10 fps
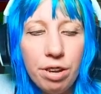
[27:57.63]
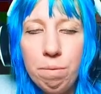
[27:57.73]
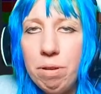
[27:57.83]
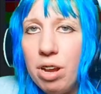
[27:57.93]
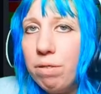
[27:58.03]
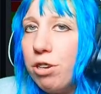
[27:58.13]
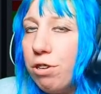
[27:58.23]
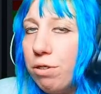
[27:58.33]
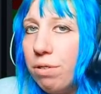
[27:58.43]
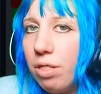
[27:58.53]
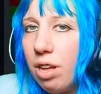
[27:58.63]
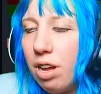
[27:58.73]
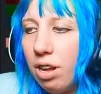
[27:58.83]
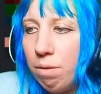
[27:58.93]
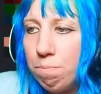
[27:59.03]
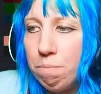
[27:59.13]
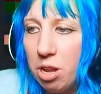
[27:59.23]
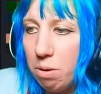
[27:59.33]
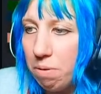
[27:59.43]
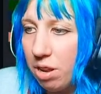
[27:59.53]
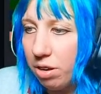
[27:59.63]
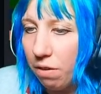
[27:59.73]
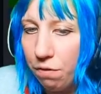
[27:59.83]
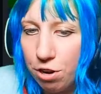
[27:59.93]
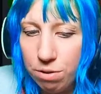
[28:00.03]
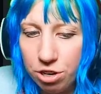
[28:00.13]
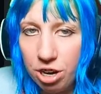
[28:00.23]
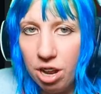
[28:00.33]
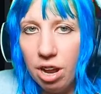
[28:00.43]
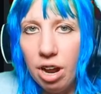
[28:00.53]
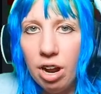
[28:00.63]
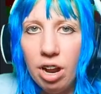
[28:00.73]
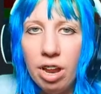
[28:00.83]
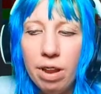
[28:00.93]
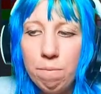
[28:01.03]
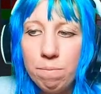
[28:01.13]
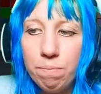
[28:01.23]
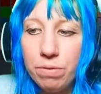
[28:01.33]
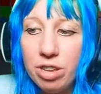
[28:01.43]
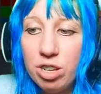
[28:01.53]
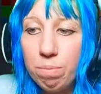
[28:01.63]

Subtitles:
be able to do that. Maybe in the future. This